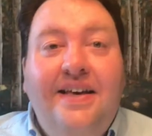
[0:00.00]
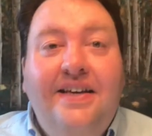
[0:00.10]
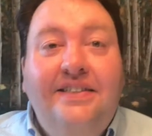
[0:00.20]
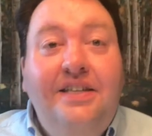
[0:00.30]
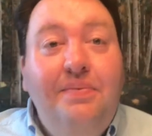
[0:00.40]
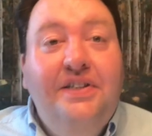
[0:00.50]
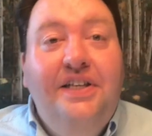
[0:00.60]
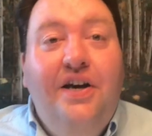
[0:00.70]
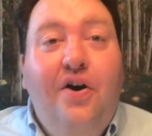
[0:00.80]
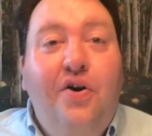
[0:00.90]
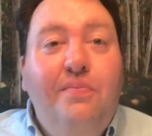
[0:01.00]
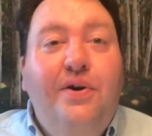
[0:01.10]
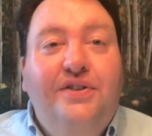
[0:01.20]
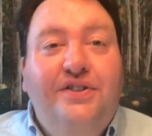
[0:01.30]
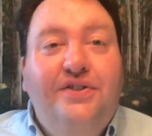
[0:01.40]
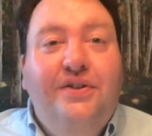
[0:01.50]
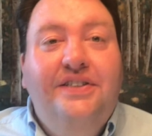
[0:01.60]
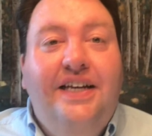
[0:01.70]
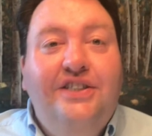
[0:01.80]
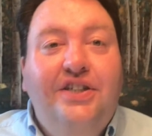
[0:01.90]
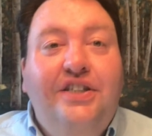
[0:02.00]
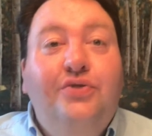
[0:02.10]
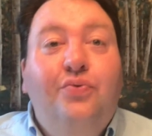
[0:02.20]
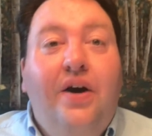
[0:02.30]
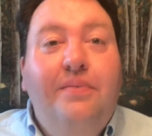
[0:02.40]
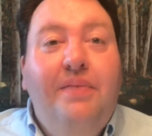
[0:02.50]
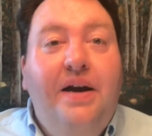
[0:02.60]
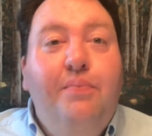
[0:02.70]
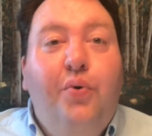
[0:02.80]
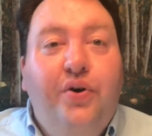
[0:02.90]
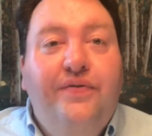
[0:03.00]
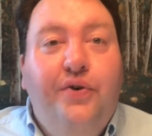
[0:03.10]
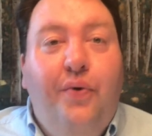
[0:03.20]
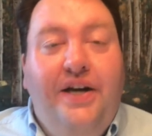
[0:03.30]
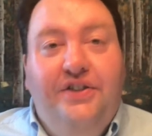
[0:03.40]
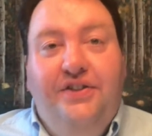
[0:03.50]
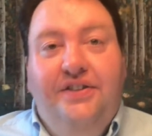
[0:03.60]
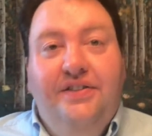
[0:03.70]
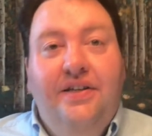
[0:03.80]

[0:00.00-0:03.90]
Typically, a homeowners association is run by a board of directors.